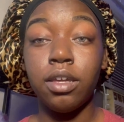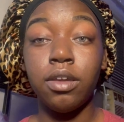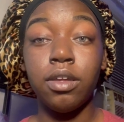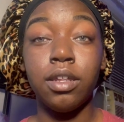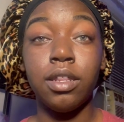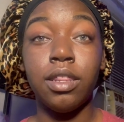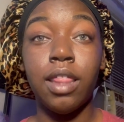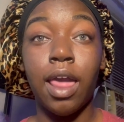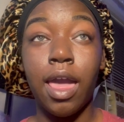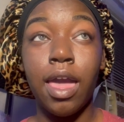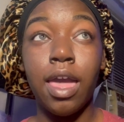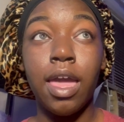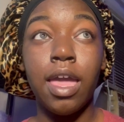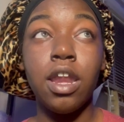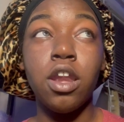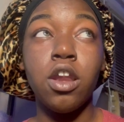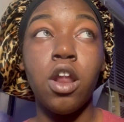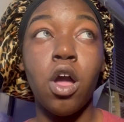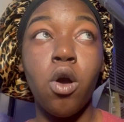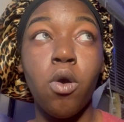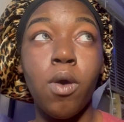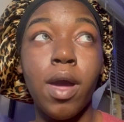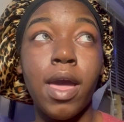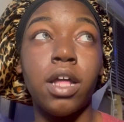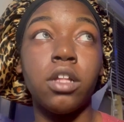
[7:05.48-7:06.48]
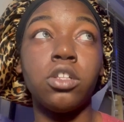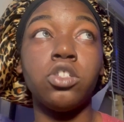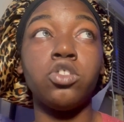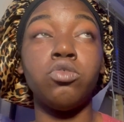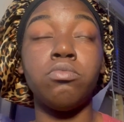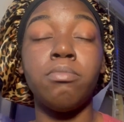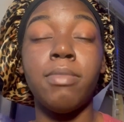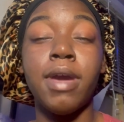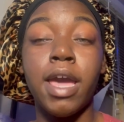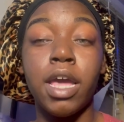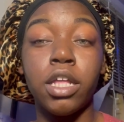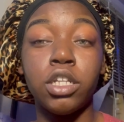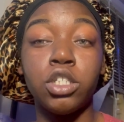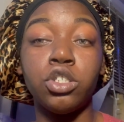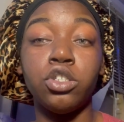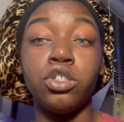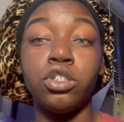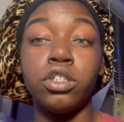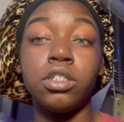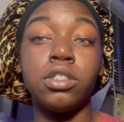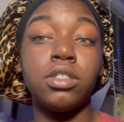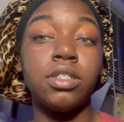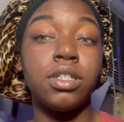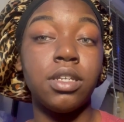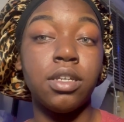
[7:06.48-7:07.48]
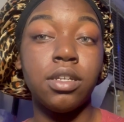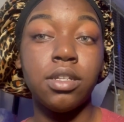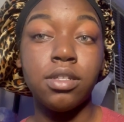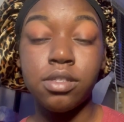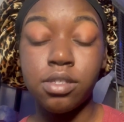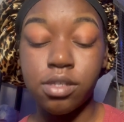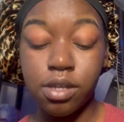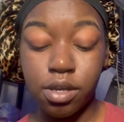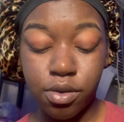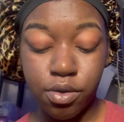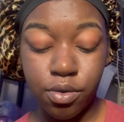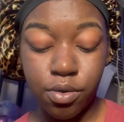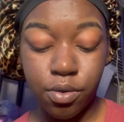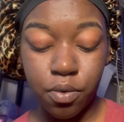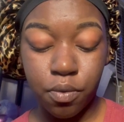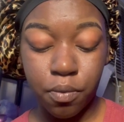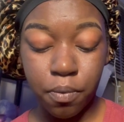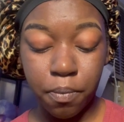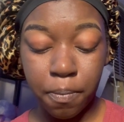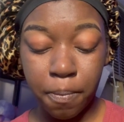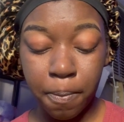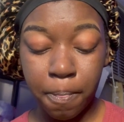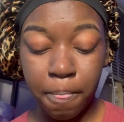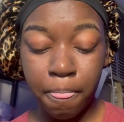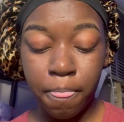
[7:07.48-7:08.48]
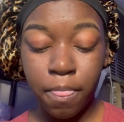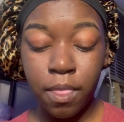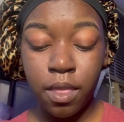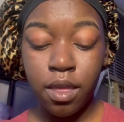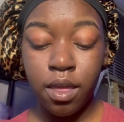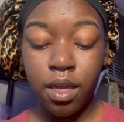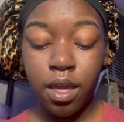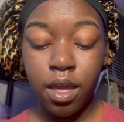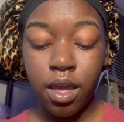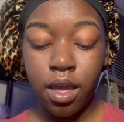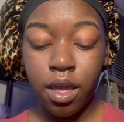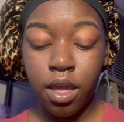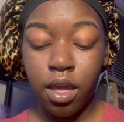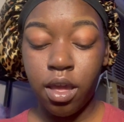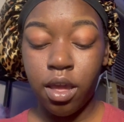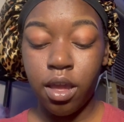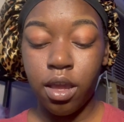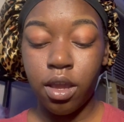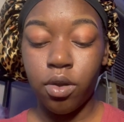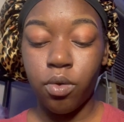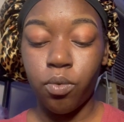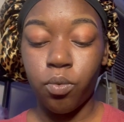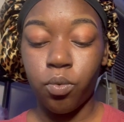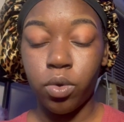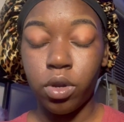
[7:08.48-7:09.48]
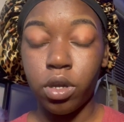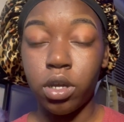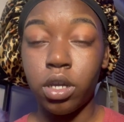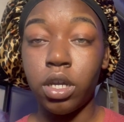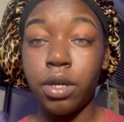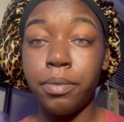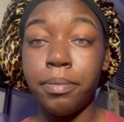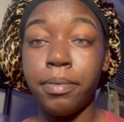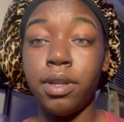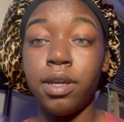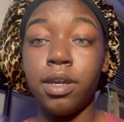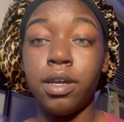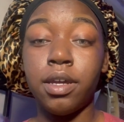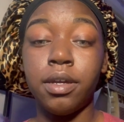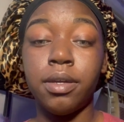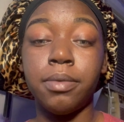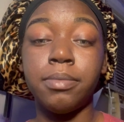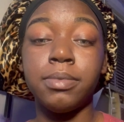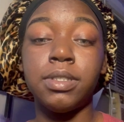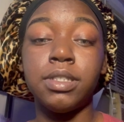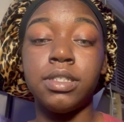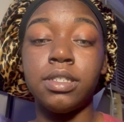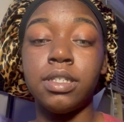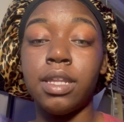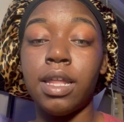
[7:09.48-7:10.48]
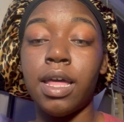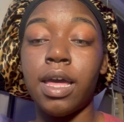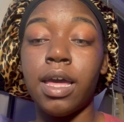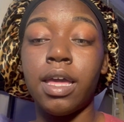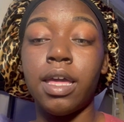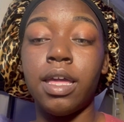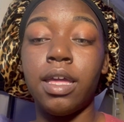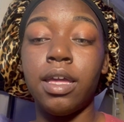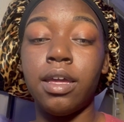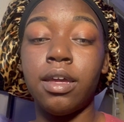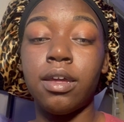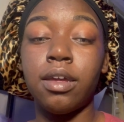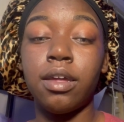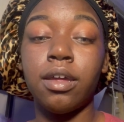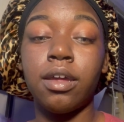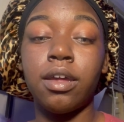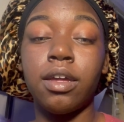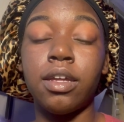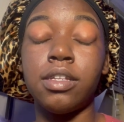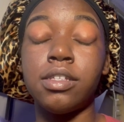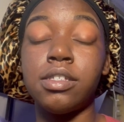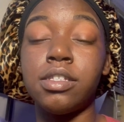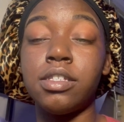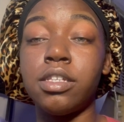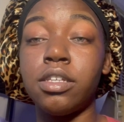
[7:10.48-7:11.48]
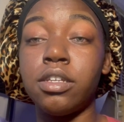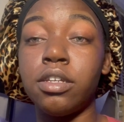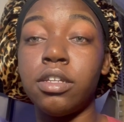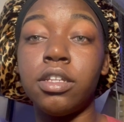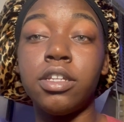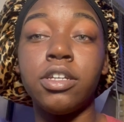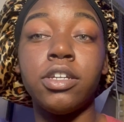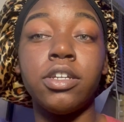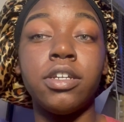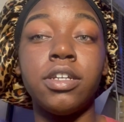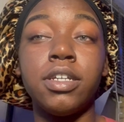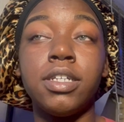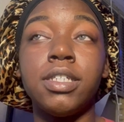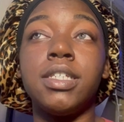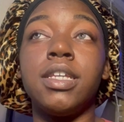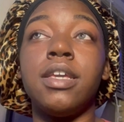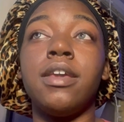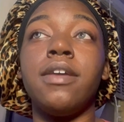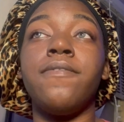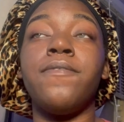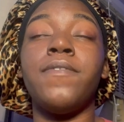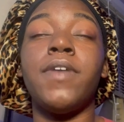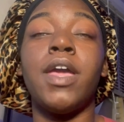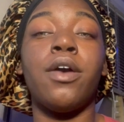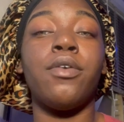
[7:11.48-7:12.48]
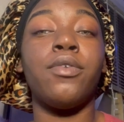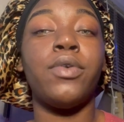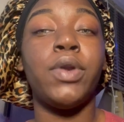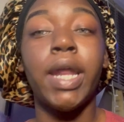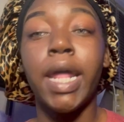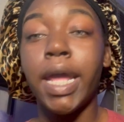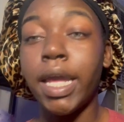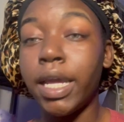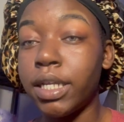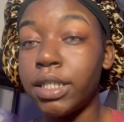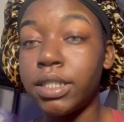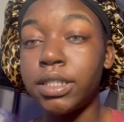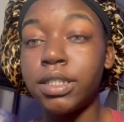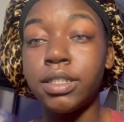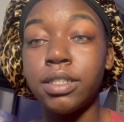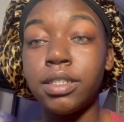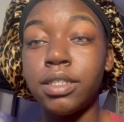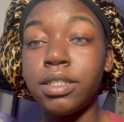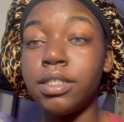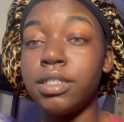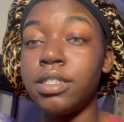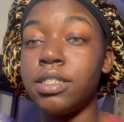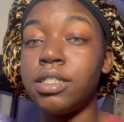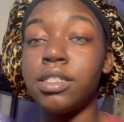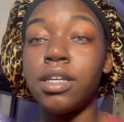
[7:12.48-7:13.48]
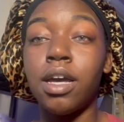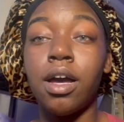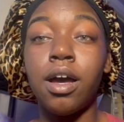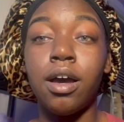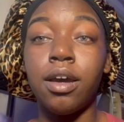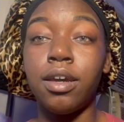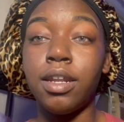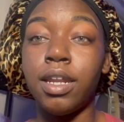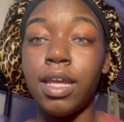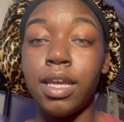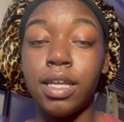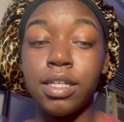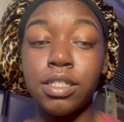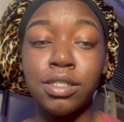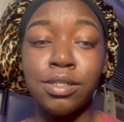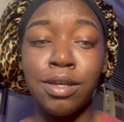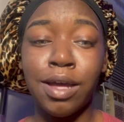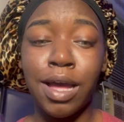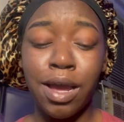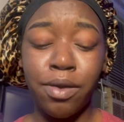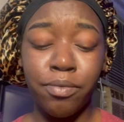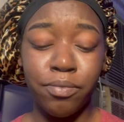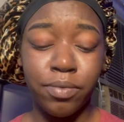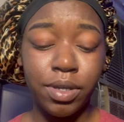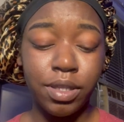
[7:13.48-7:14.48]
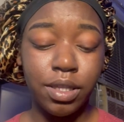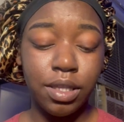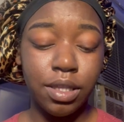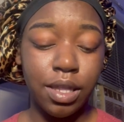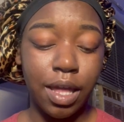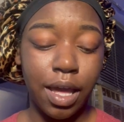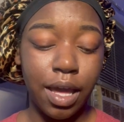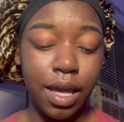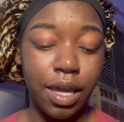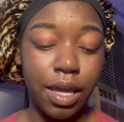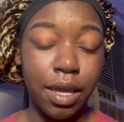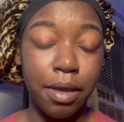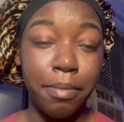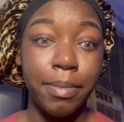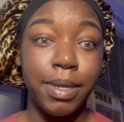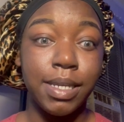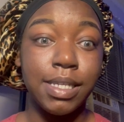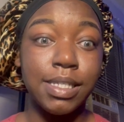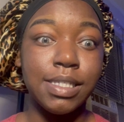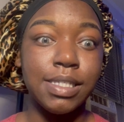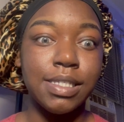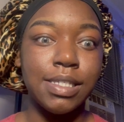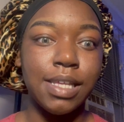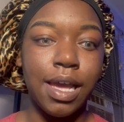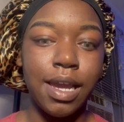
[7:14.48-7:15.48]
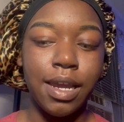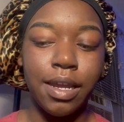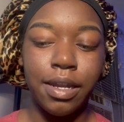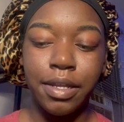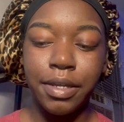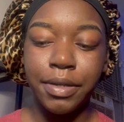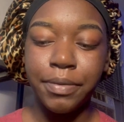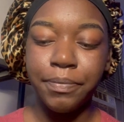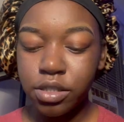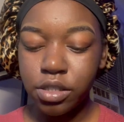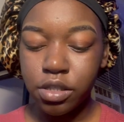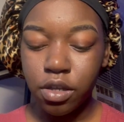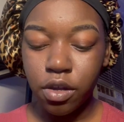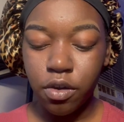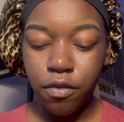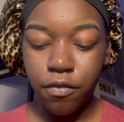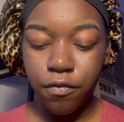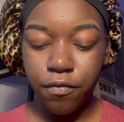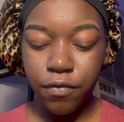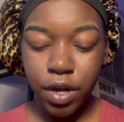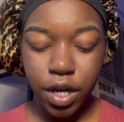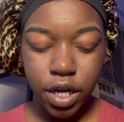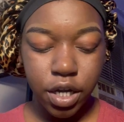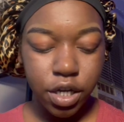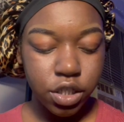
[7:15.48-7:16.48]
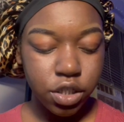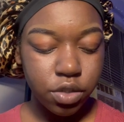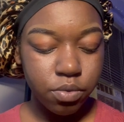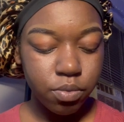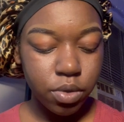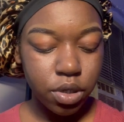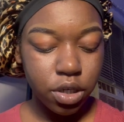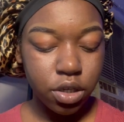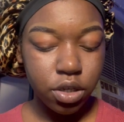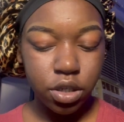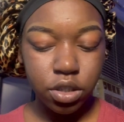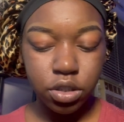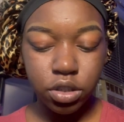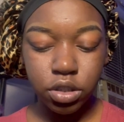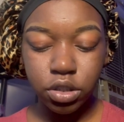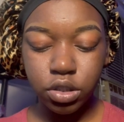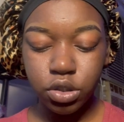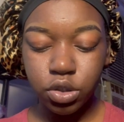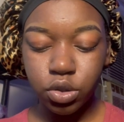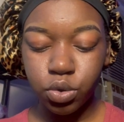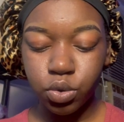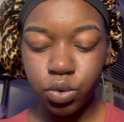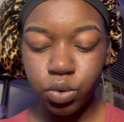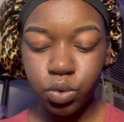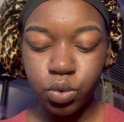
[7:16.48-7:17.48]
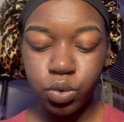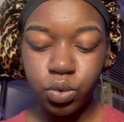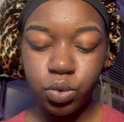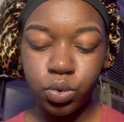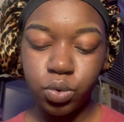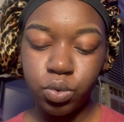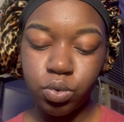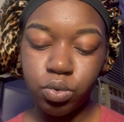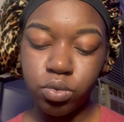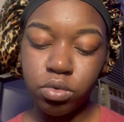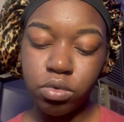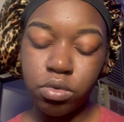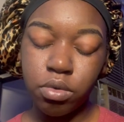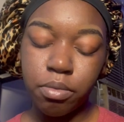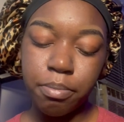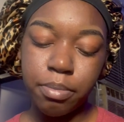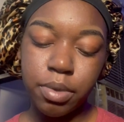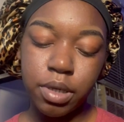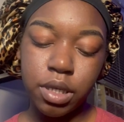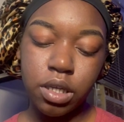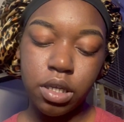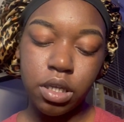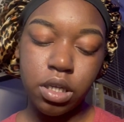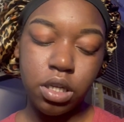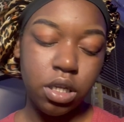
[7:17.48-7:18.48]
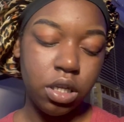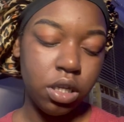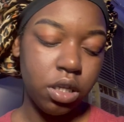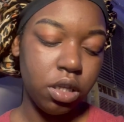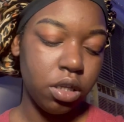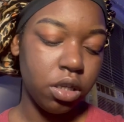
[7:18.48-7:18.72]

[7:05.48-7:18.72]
they know how to match your skin tone real good when it comes to like concealers and foundations all that so i really like am excited so first we're going to be